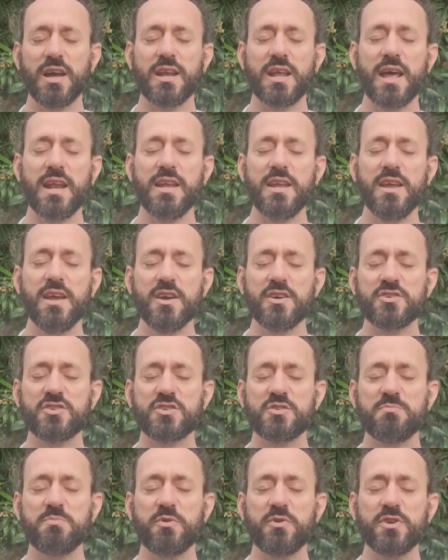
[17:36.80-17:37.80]
and any
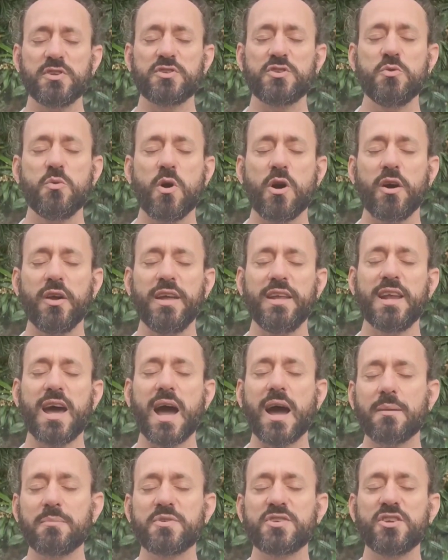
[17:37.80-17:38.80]
spirits who are in
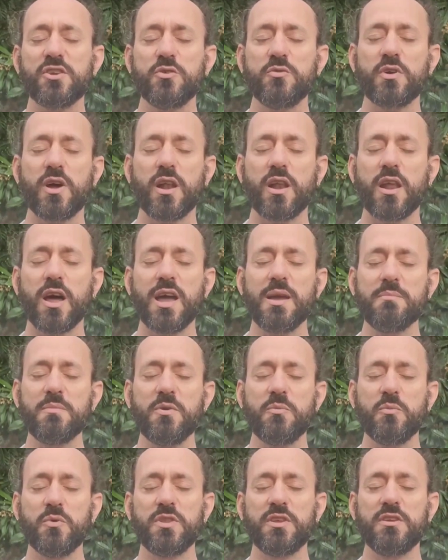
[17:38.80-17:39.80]
absolute
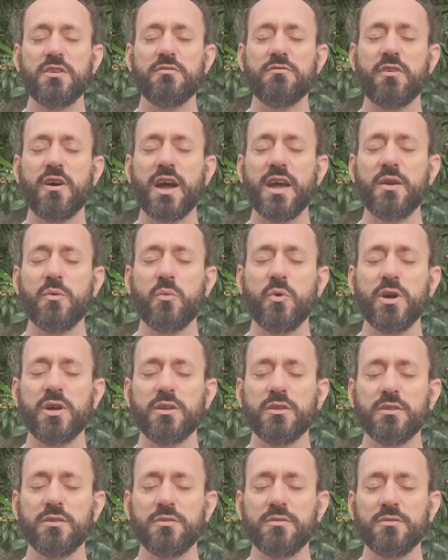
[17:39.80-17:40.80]
alignment with the divine
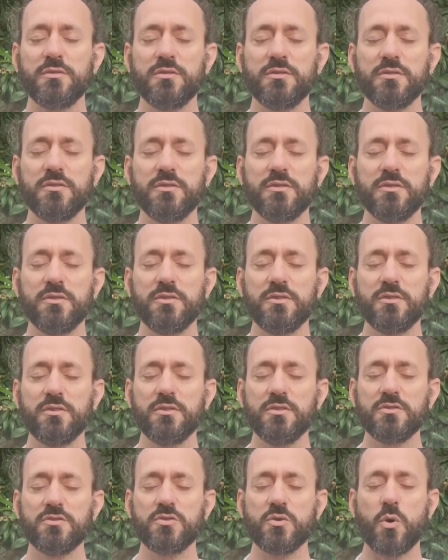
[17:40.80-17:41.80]
will
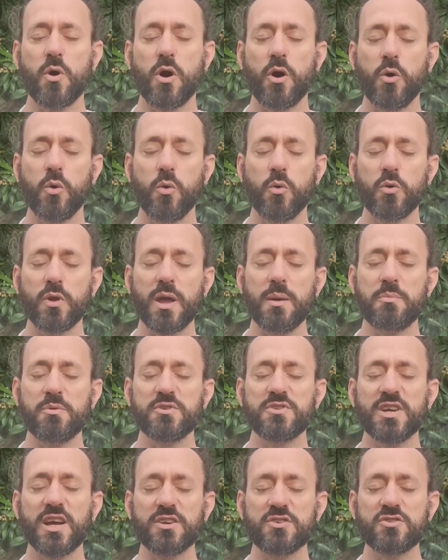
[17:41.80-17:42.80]
to hold a
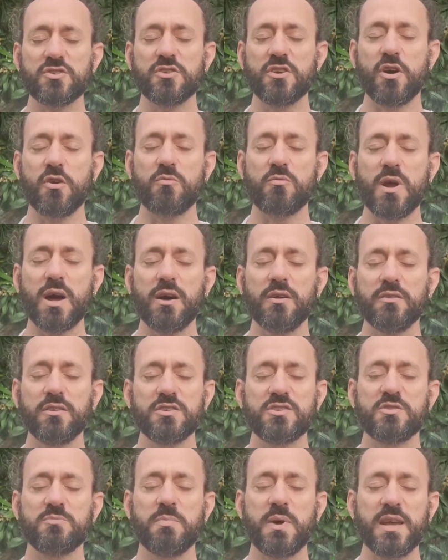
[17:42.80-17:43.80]
protection around
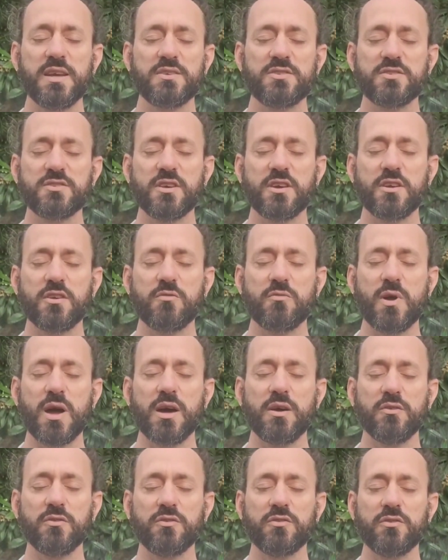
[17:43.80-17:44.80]
this space and
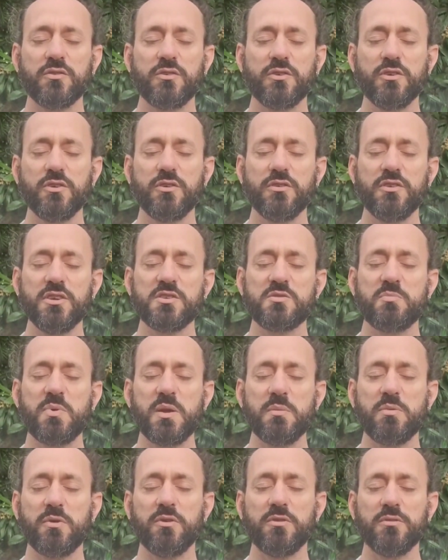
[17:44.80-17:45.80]
around these
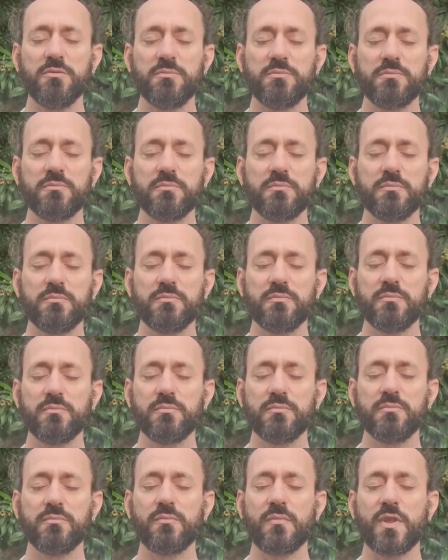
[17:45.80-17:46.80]
people.
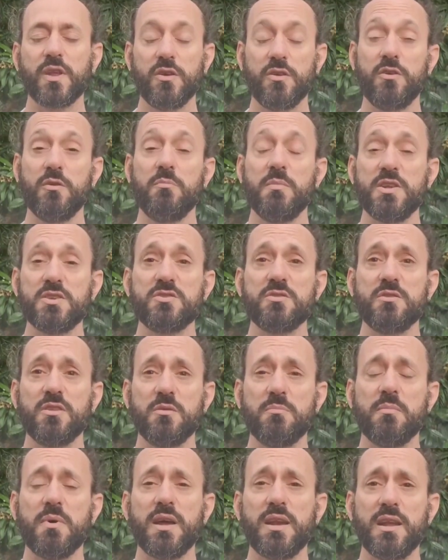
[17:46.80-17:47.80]
You can mention
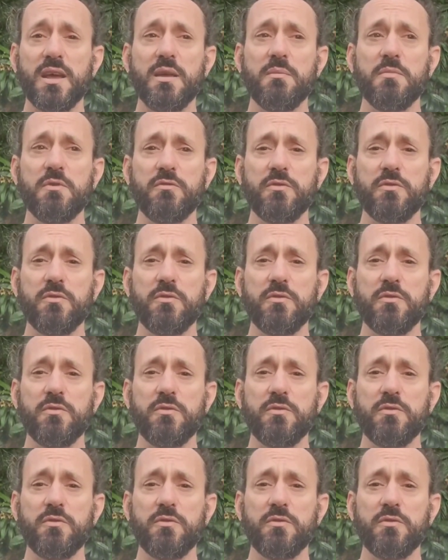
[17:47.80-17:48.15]
them by name